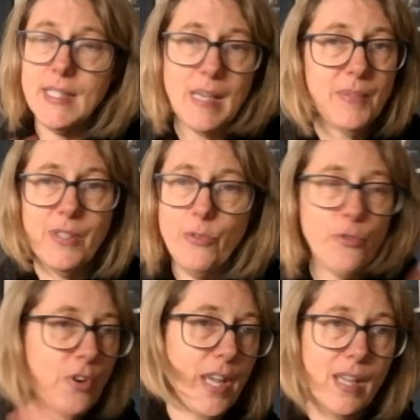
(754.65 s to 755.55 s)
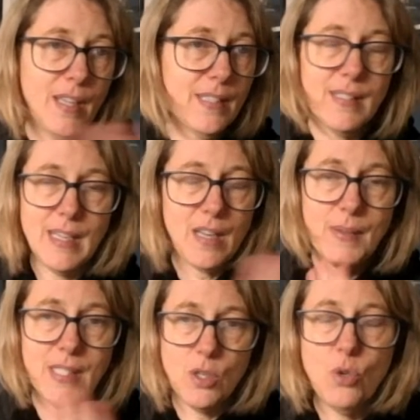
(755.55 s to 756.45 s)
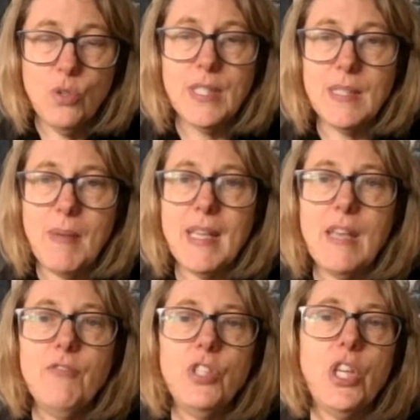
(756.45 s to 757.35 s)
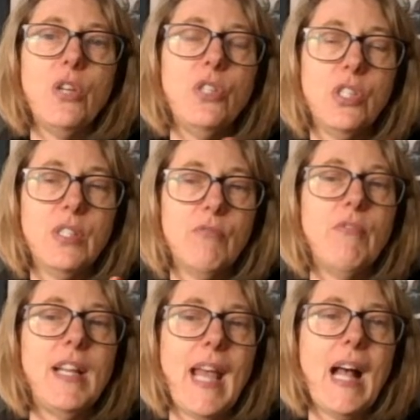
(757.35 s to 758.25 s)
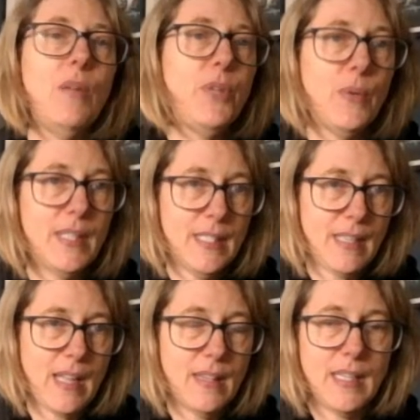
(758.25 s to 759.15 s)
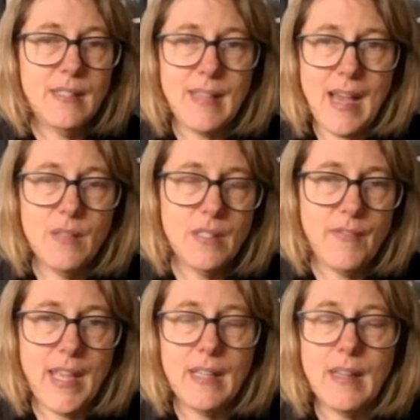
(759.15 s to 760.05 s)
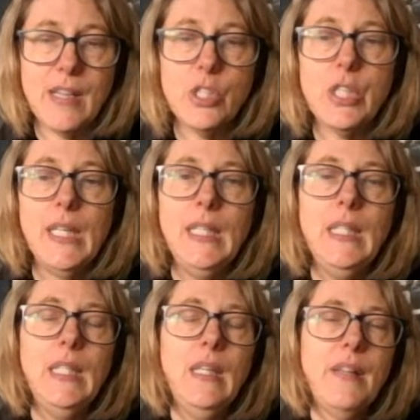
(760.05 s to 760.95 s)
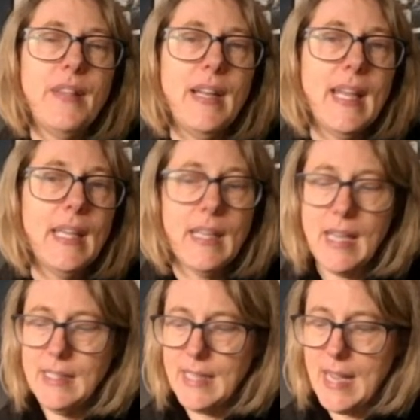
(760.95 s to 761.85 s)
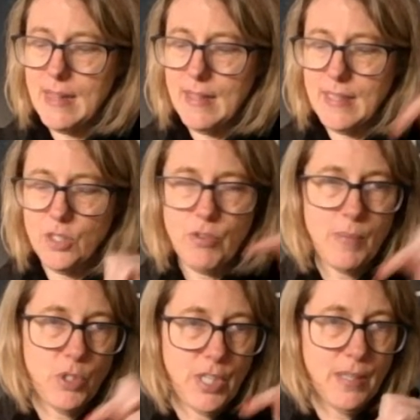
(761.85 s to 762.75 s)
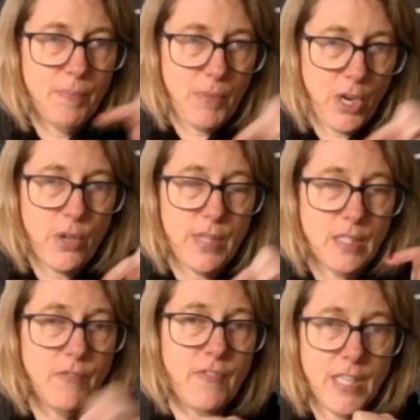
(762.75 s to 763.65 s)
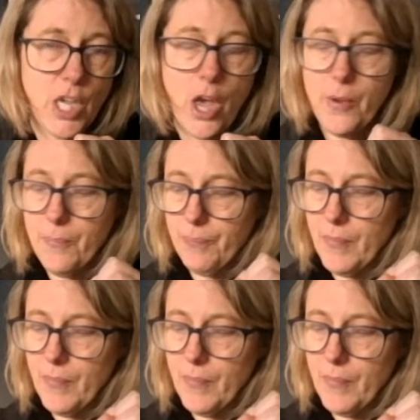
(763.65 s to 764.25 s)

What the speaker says: It's absolutely free. It's, you know, it's yours. It's my gift to you, just to really help you understand these sounds of English. The link is in the description below this video.